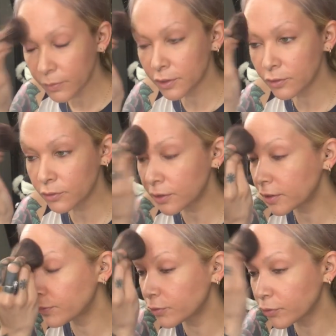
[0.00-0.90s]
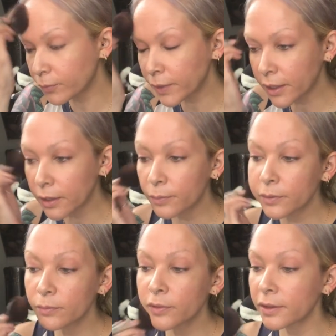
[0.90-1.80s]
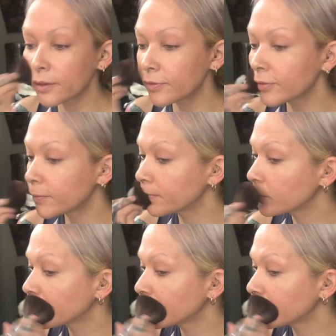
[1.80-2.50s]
but it'll keep your makeup in place.